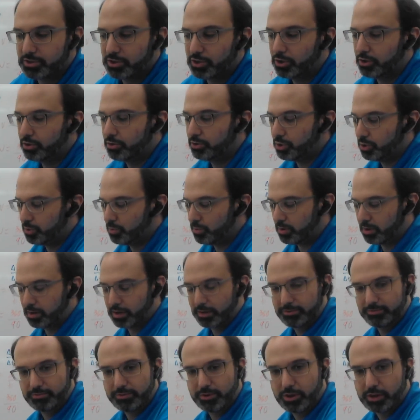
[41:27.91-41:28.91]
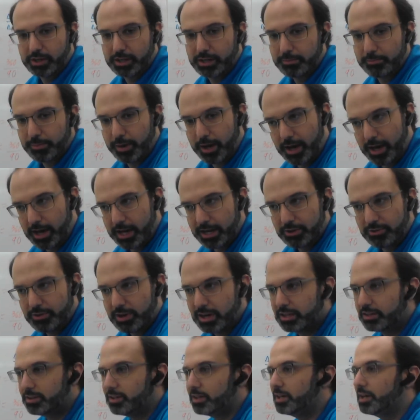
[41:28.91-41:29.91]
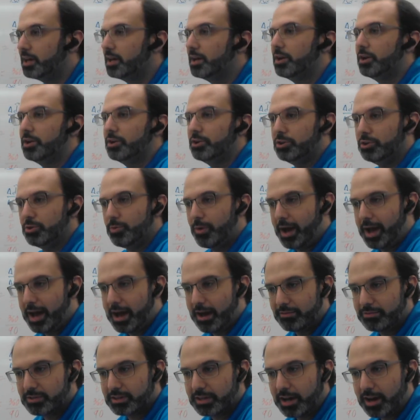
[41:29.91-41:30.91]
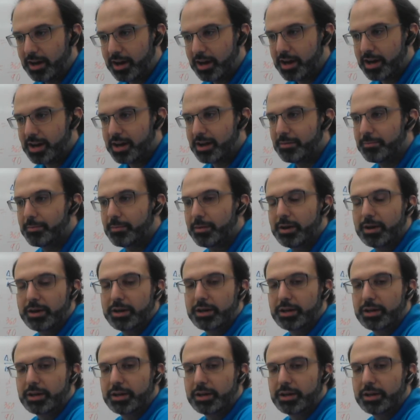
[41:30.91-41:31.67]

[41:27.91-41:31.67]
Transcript: though you are falling behind or anything. You have time.